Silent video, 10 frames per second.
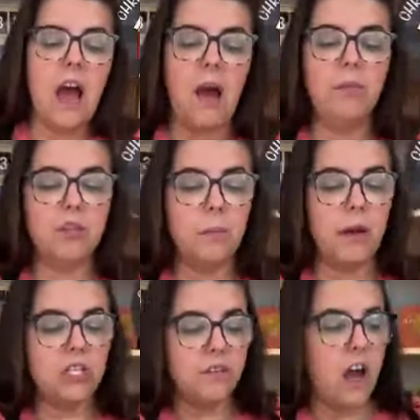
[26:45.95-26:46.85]
there's a
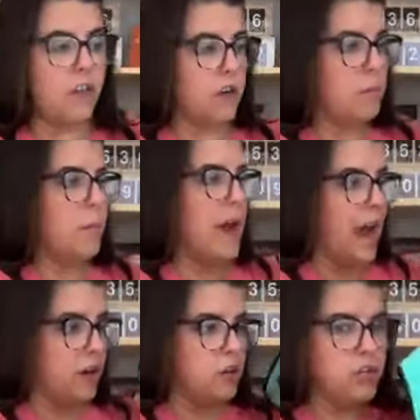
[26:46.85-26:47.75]
bunch of other
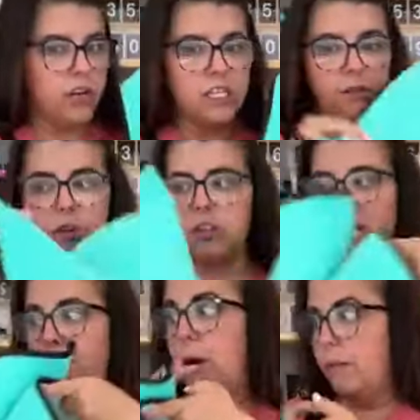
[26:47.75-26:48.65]
pattern transfers
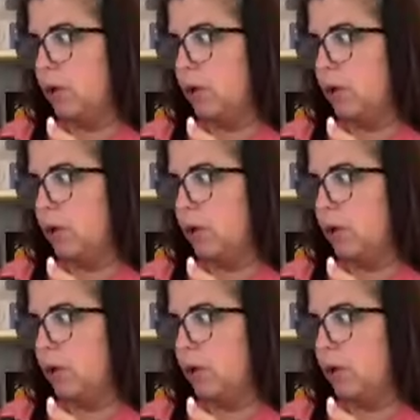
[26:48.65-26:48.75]
like